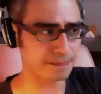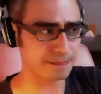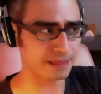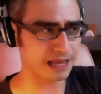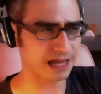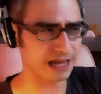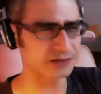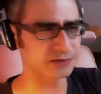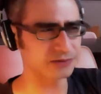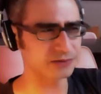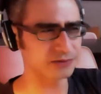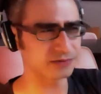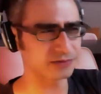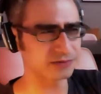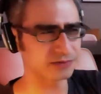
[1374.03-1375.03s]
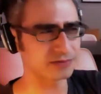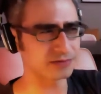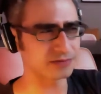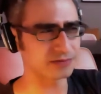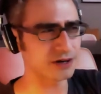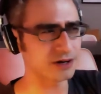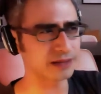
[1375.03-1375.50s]
I don't
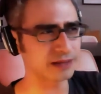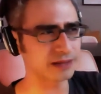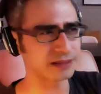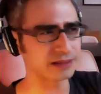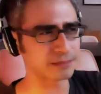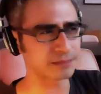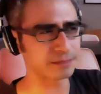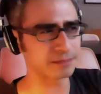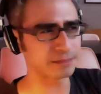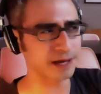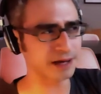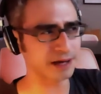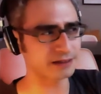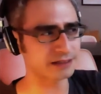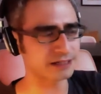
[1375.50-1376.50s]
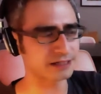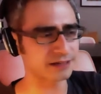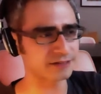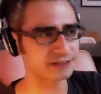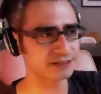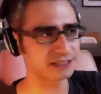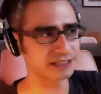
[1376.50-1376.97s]
know about the admin panel. I
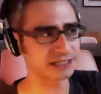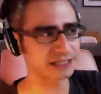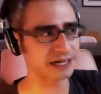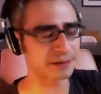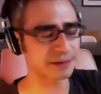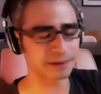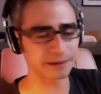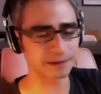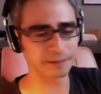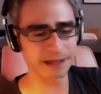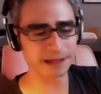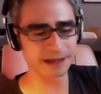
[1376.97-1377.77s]
have to check that out, but